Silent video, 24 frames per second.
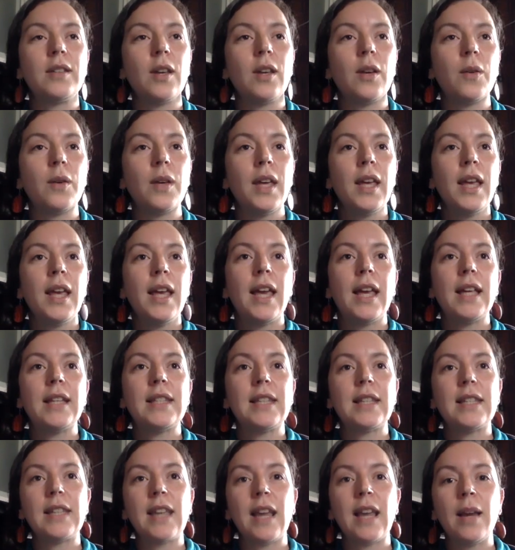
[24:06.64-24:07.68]
And it's
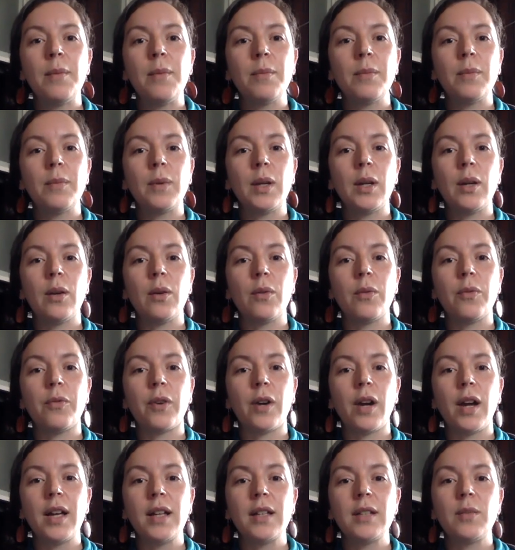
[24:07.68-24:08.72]
the same,
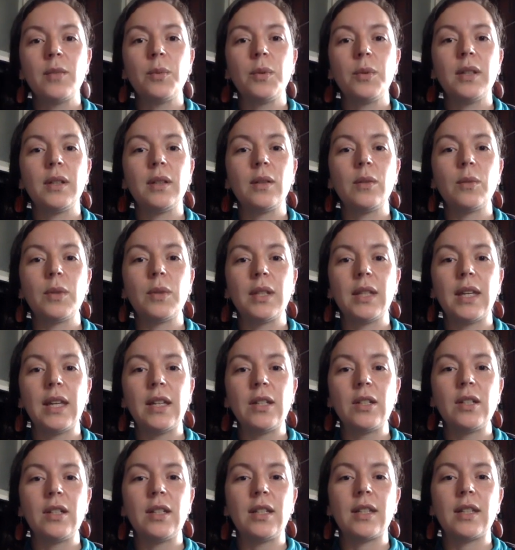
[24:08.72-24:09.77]
for us with a
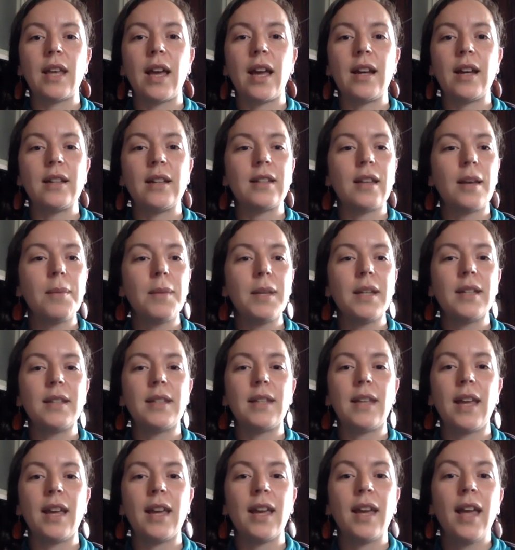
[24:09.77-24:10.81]
kitchen design, is I'm going to
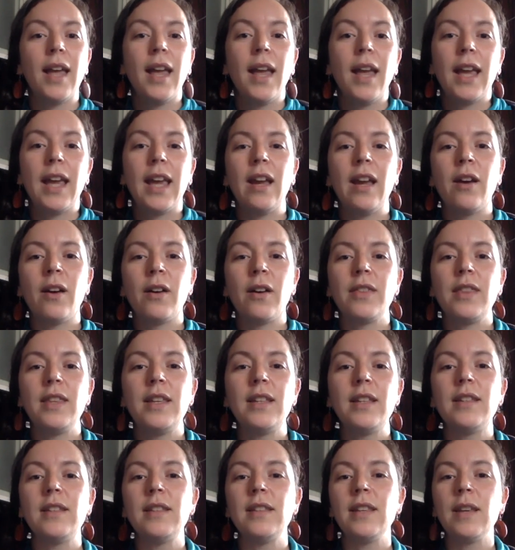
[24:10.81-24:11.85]
say, here,
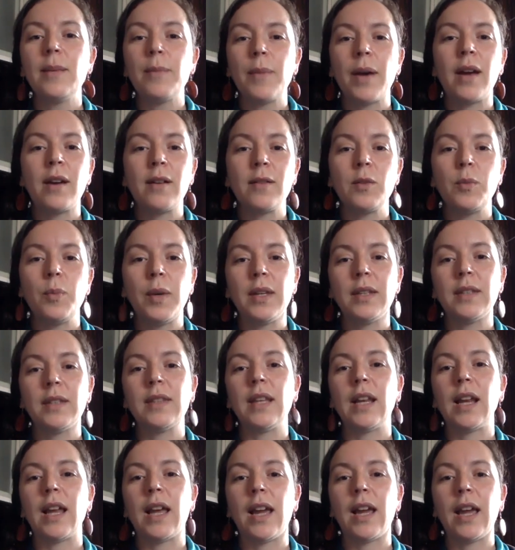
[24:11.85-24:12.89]
this is the amount of space
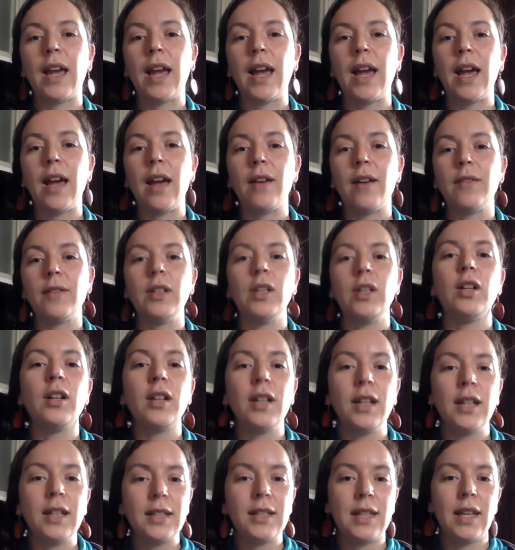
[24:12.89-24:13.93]
that I have, and you're
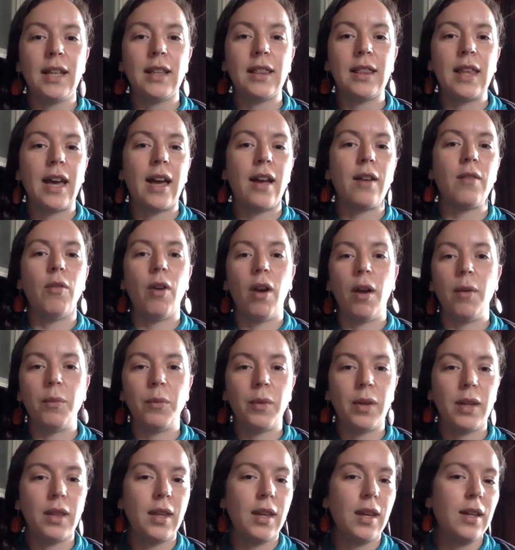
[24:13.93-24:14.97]
going to take that and run with
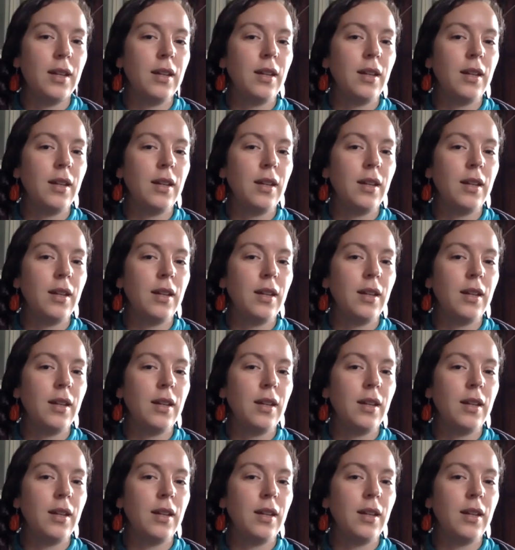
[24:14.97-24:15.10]
it.